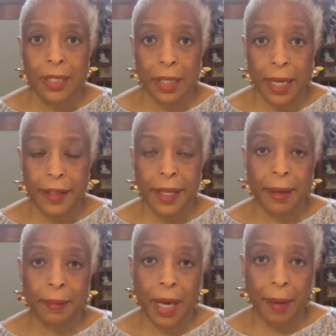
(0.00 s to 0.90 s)
to let
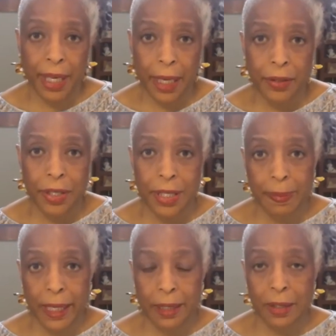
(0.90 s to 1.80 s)
them come into
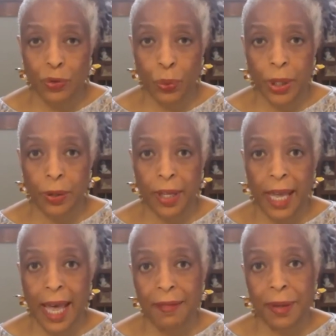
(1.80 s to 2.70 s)
spaces where
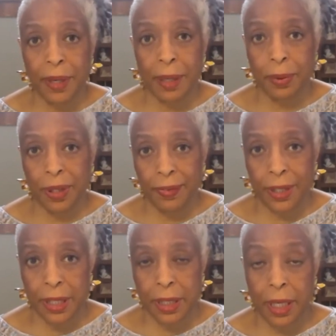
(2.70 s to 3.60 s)
they haven't been
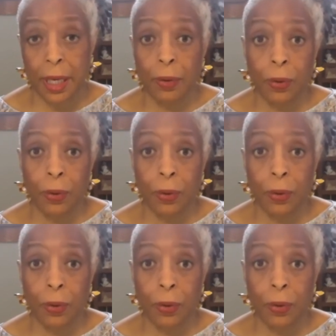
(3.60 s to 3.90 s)
previously,